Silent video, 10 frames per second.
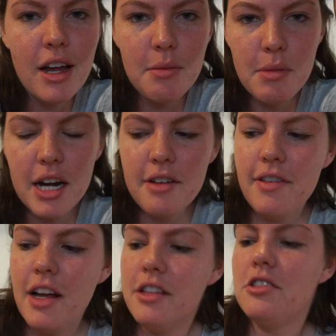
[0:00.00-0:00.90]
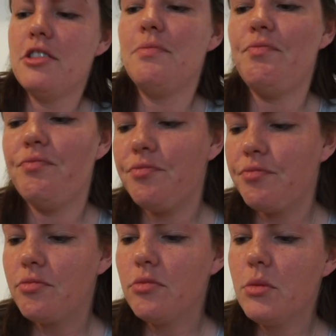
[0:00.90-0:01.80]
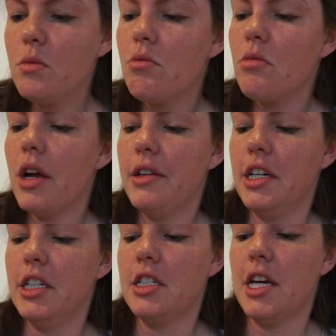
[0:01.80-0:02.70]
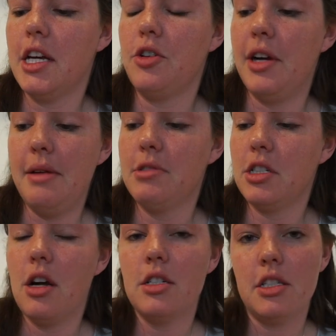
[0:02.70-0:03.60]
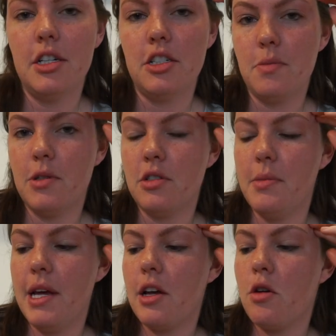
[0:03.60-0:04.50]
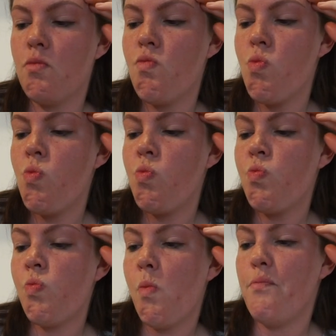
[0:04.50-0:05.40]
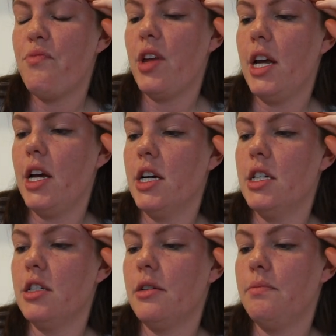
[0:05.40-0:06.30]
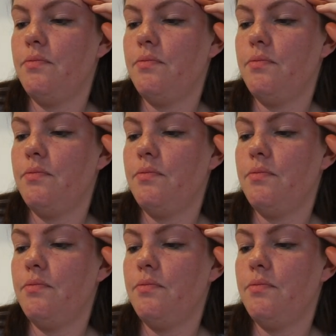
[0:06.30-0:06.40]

do? in my defense, there's a cream sauce that you're supposed to make, and